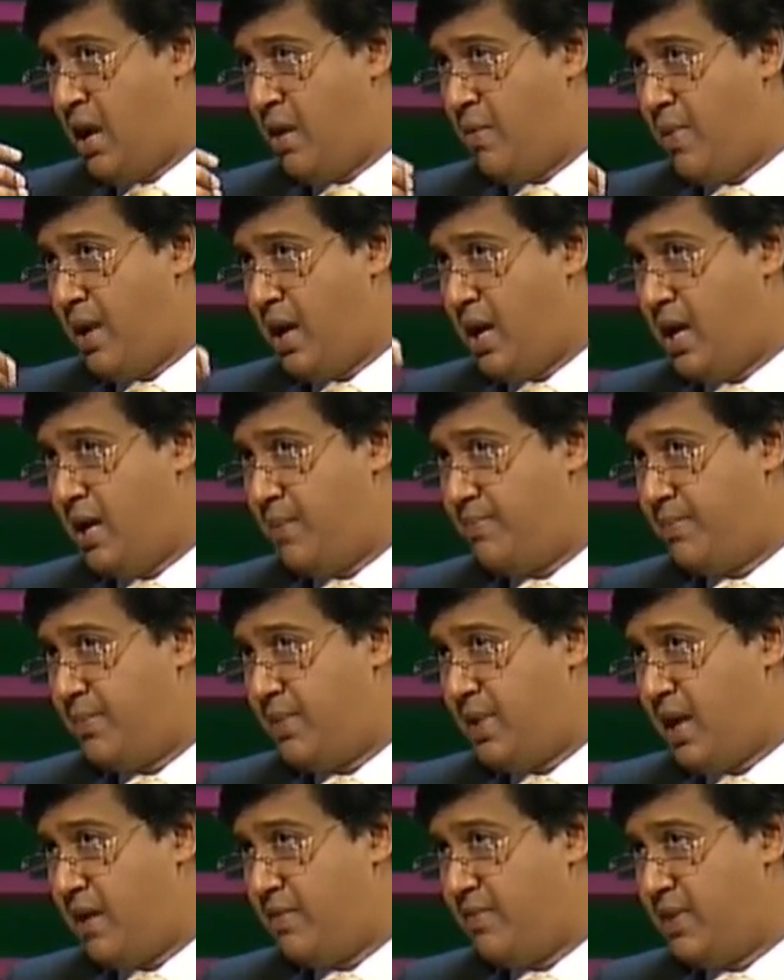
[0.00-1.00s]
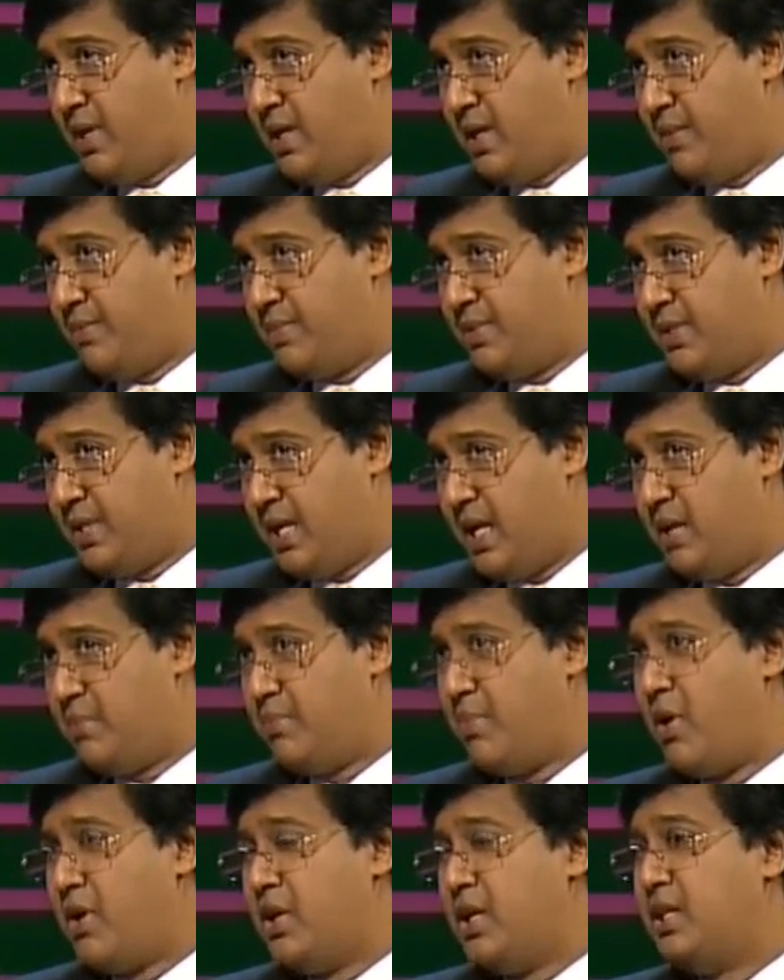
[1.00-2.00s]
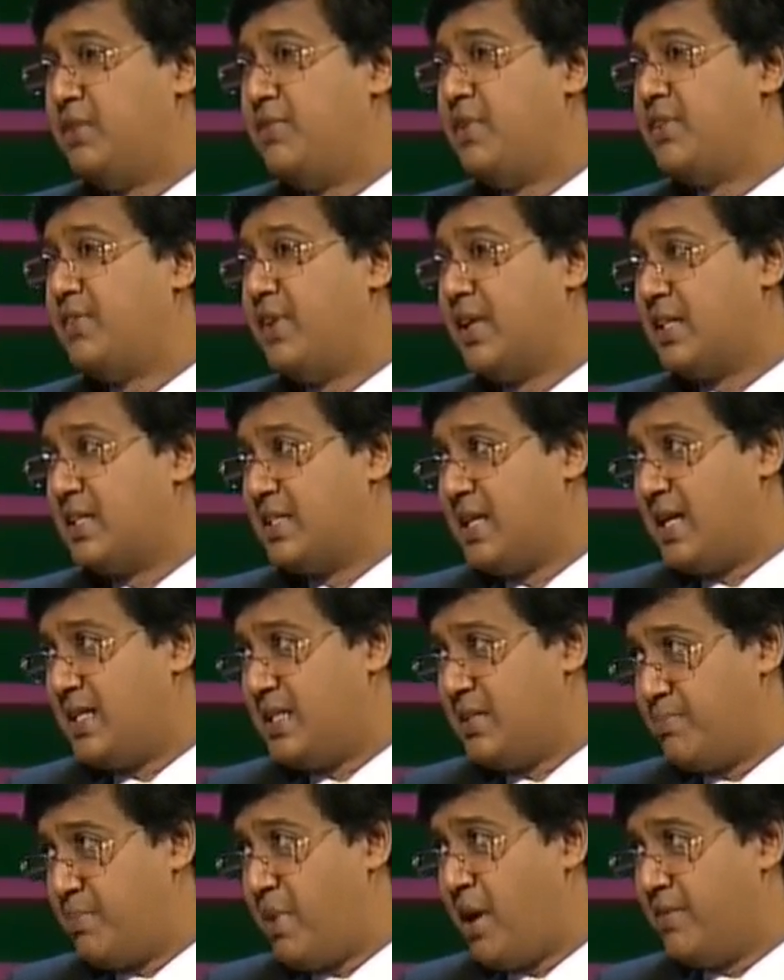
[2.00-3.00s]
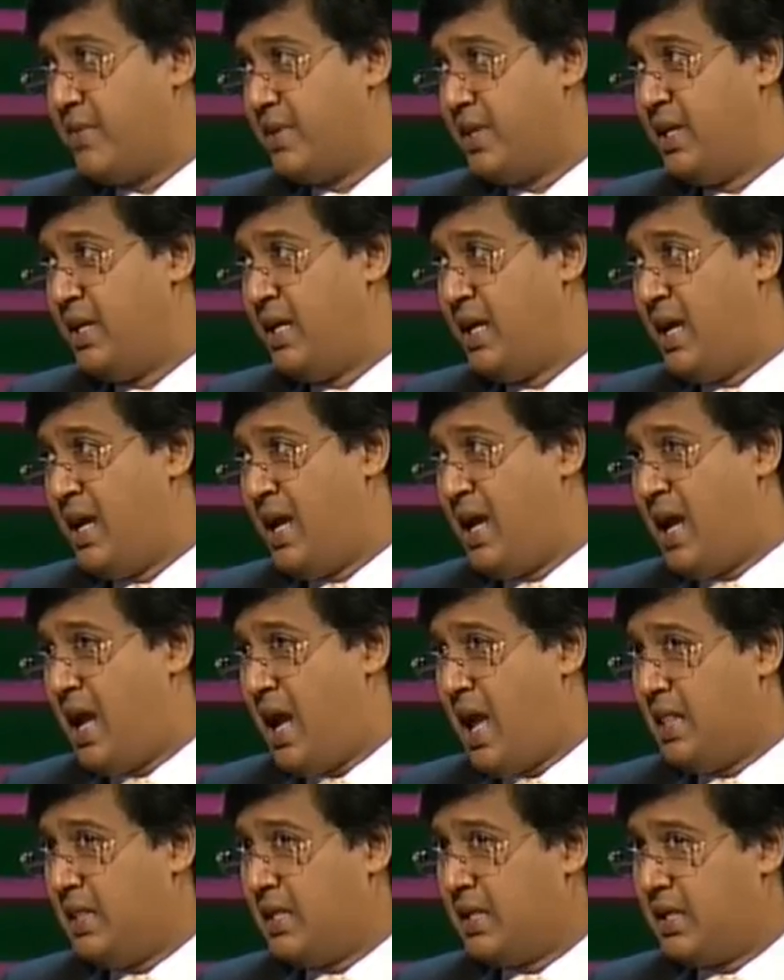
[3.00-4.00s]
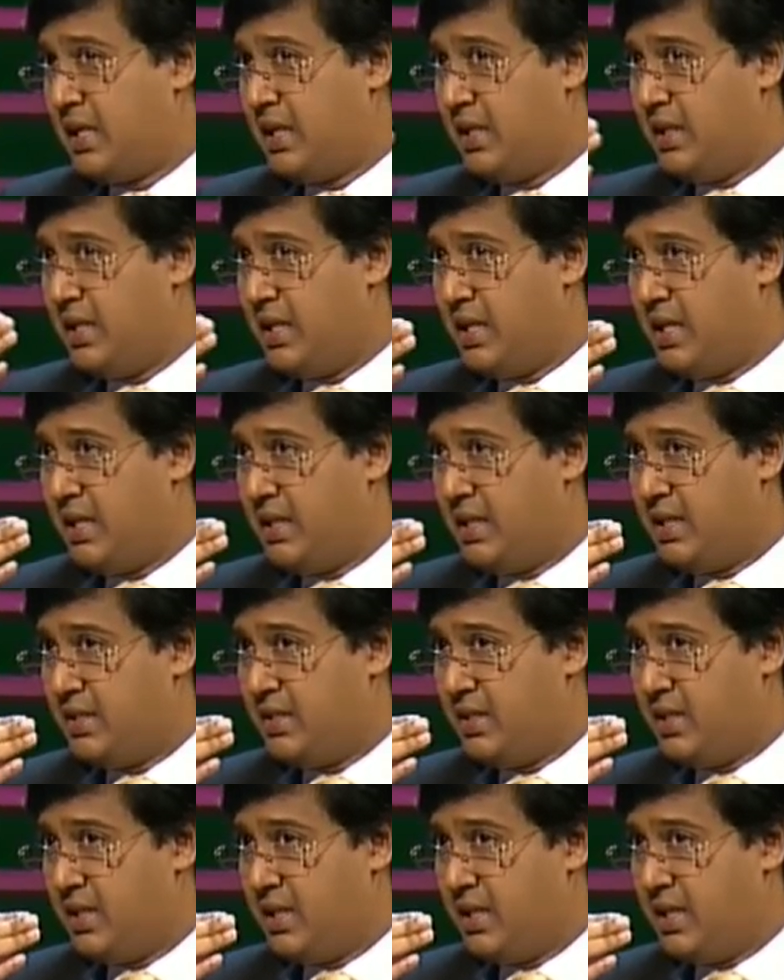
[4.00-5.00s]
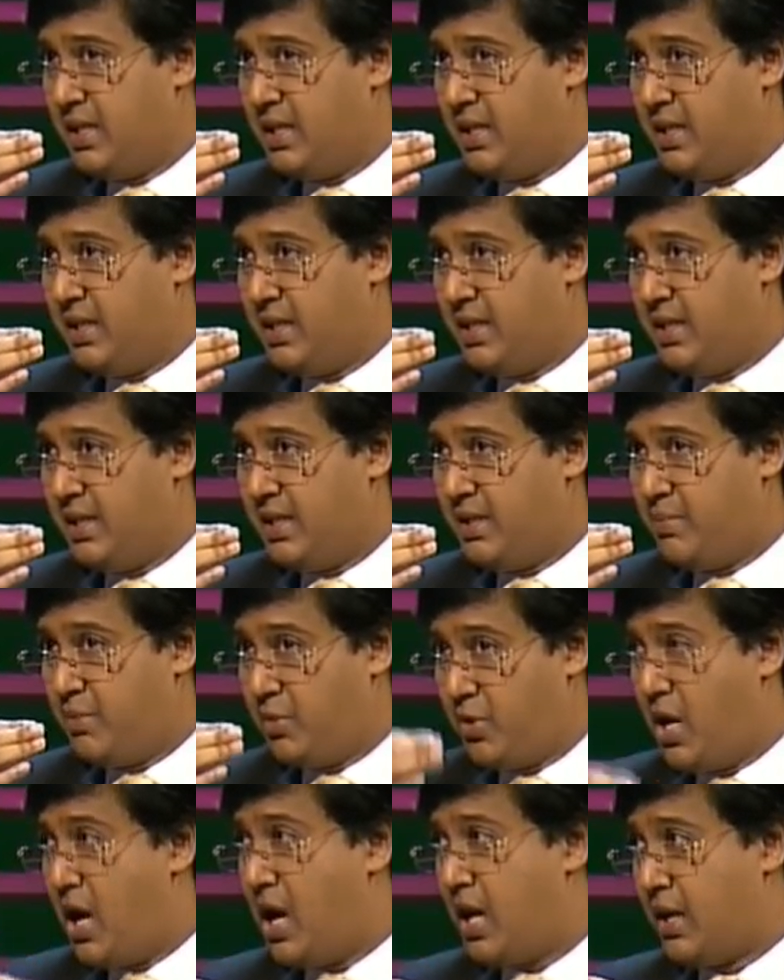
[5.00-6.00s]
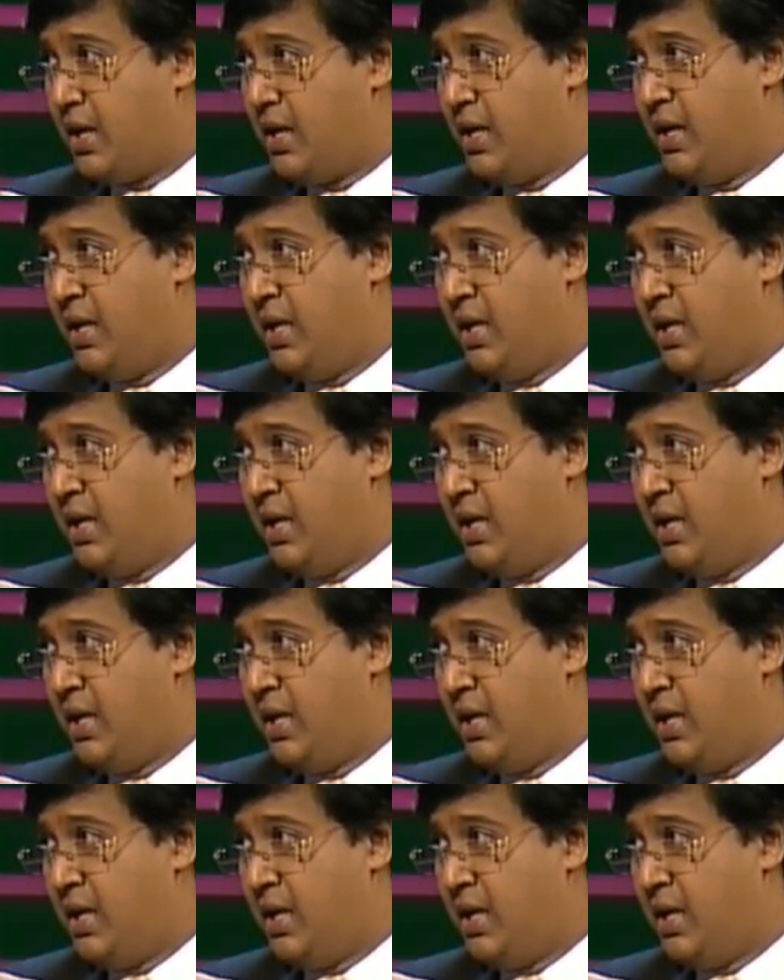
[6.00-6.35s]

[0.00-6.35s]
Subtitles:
where there were state bodies which were exercising power, and the monarch,